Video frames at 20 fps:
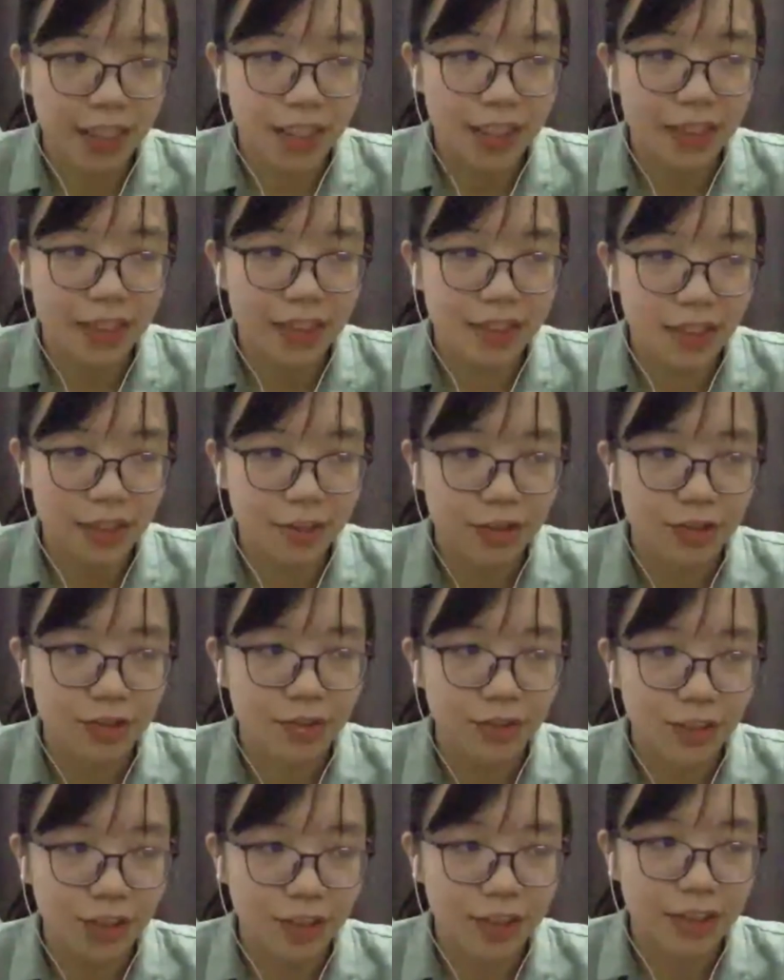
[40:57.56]
essential
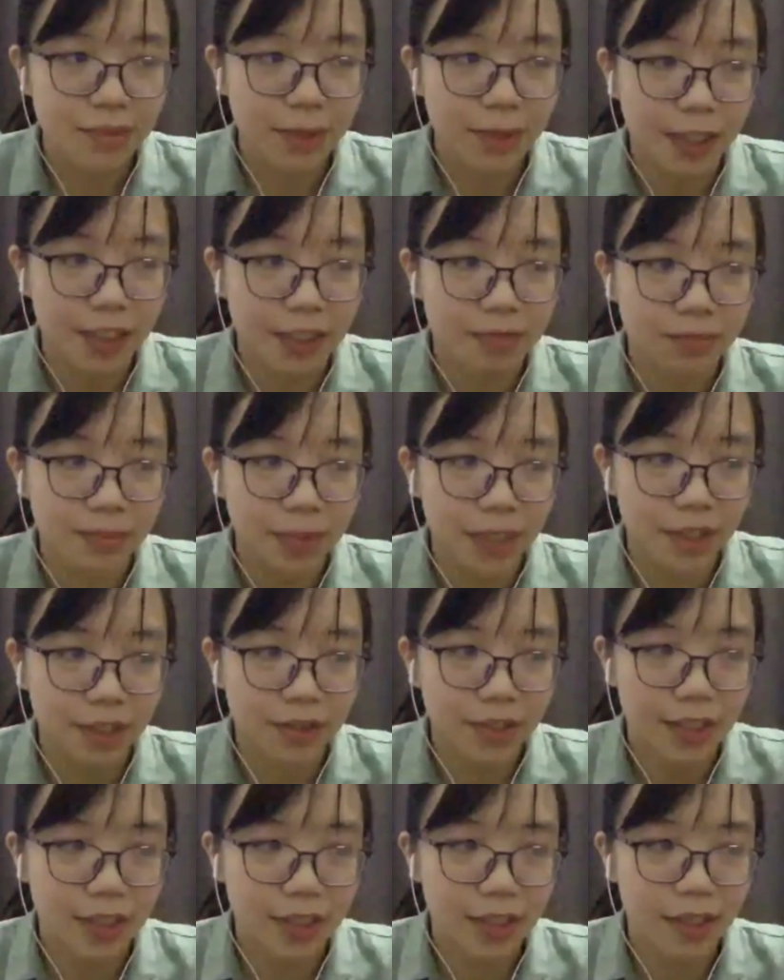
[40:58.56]
genes by
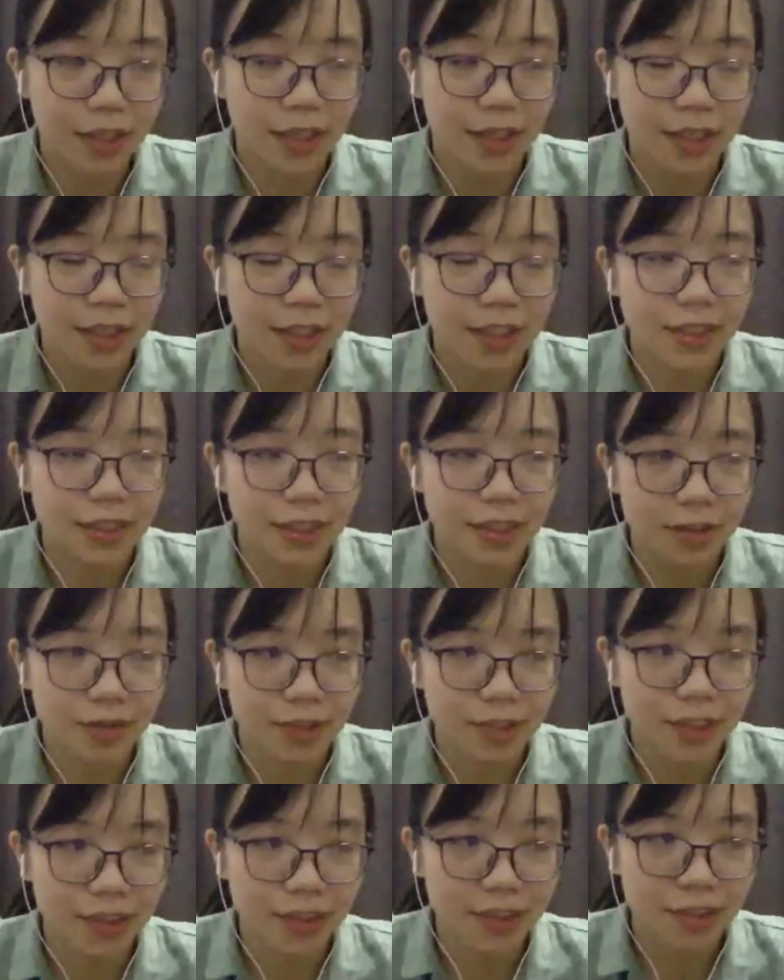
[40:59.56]
comparing RNA
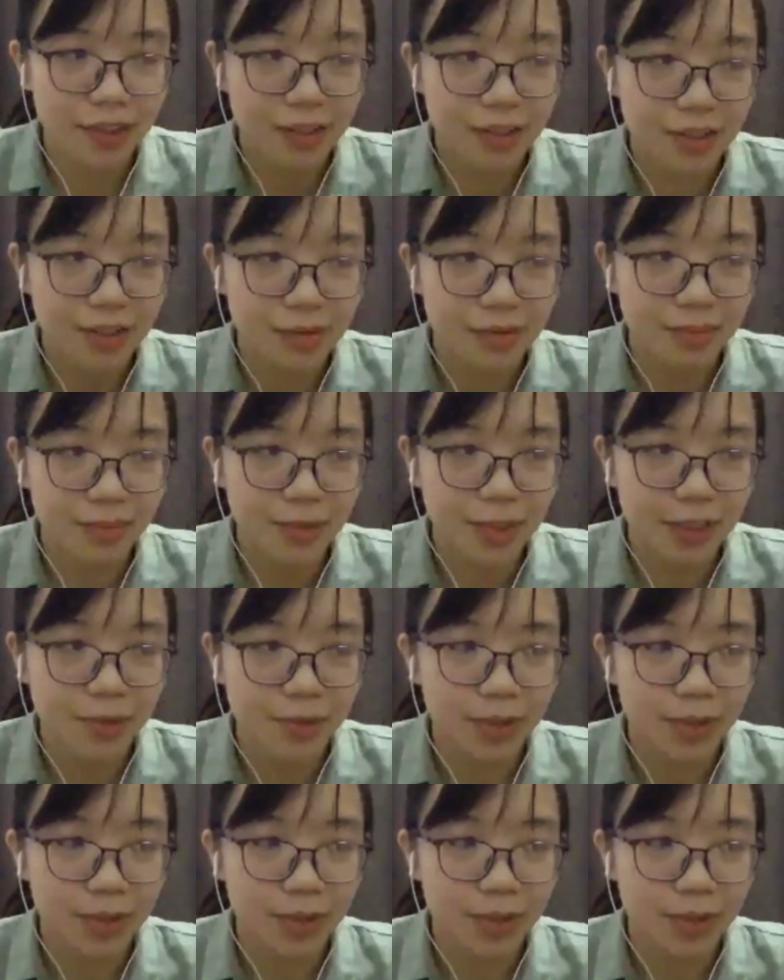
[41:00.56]
sequences between